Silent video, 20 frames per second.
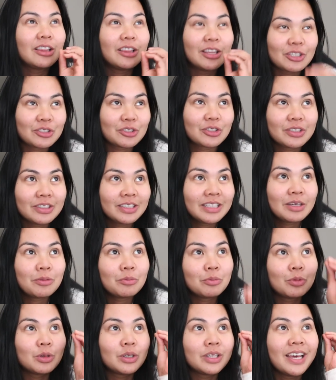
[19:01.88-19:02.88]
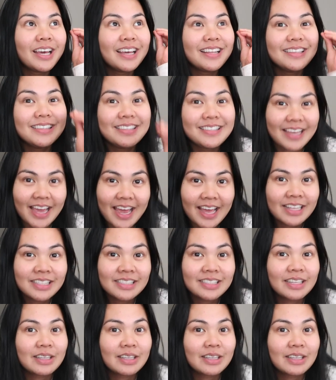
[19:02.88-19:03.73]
literally would dance